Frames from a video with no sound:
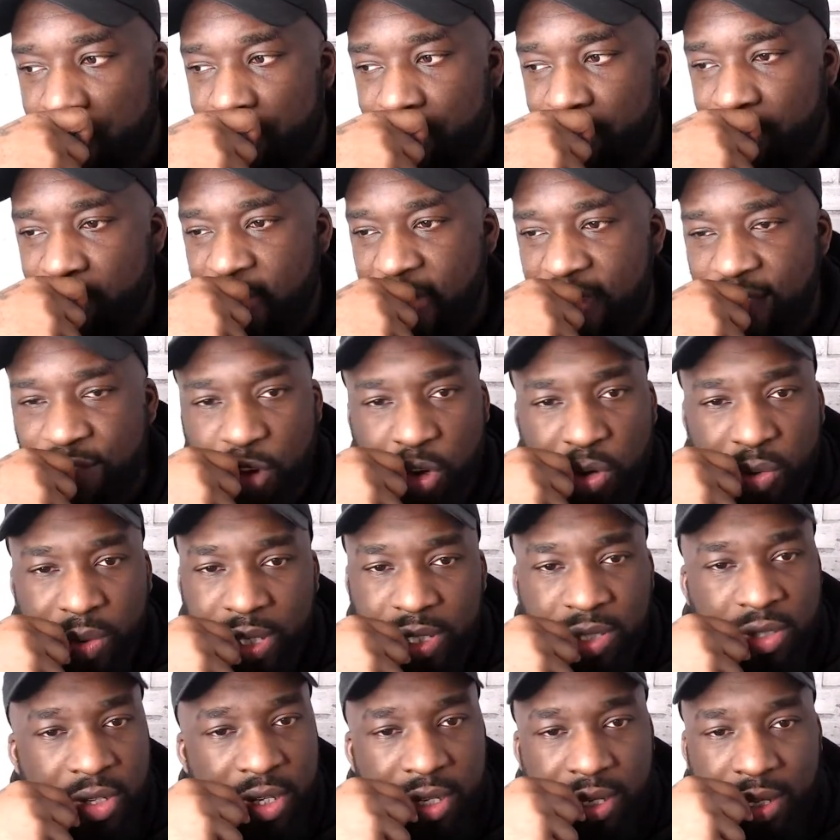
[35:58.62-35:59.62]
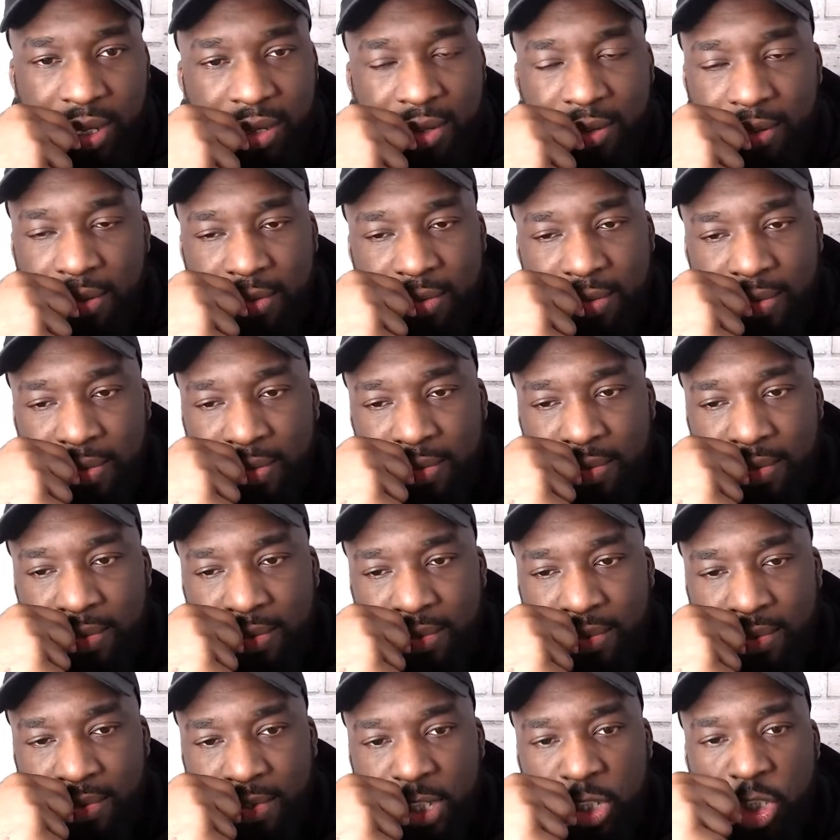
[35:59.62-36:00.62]
they've always done that.
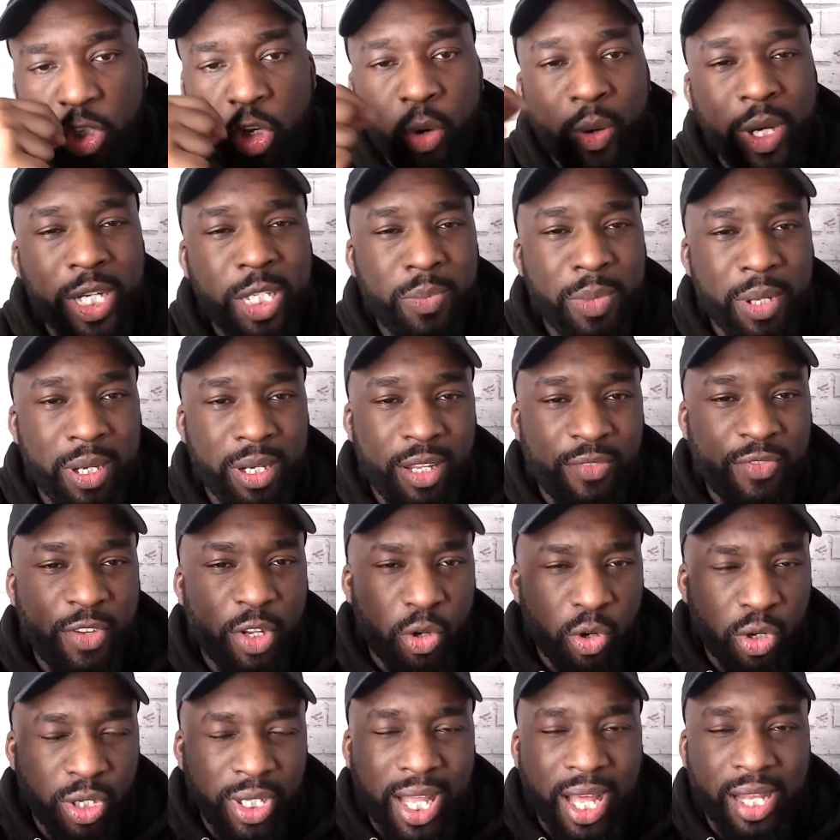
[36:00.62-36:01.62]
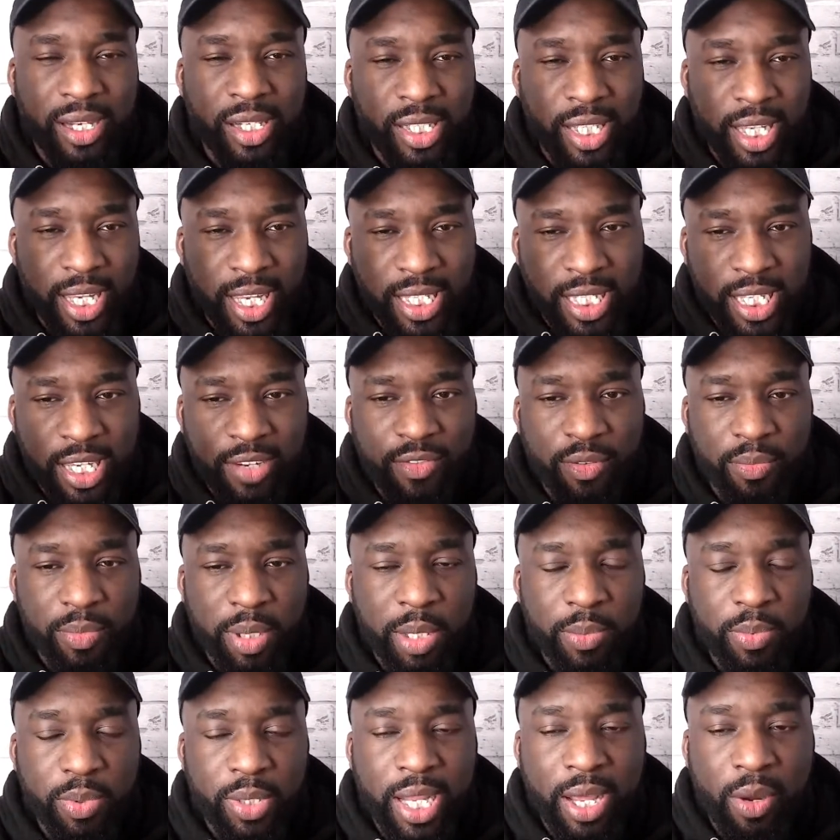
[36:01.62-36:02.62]
There's always been, if you look down the years, even
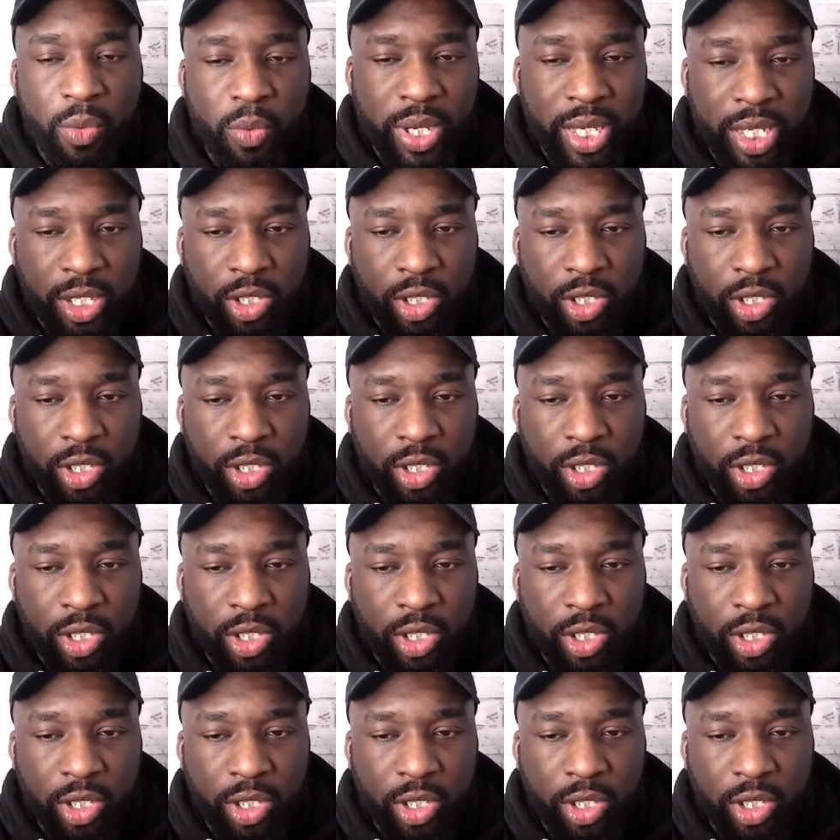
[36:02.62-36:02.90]
people that we